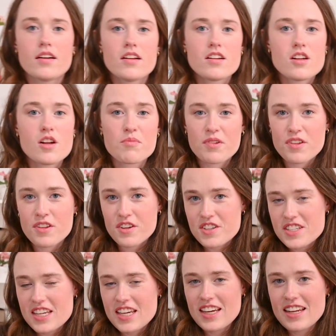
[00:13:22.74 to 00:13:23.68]
Number
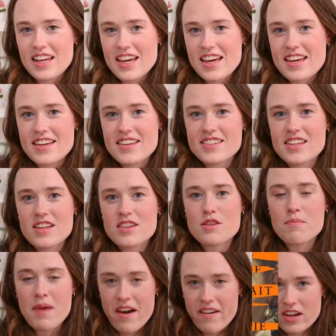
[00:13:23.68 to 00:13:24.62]
13 is
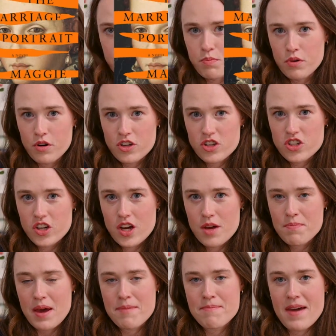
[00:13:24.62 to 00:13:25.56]
The Marriage
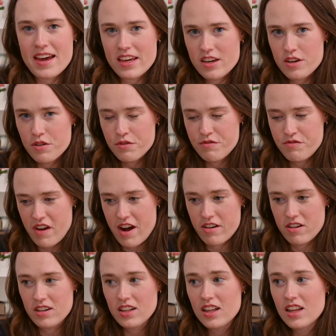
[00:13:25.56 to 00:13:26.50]
Portrait by Maggie
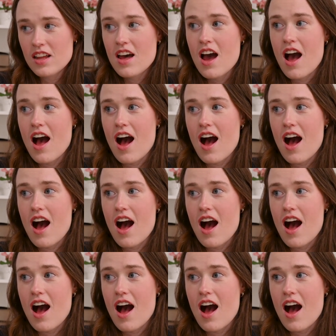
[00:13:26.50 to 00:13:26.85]
O'Farrell.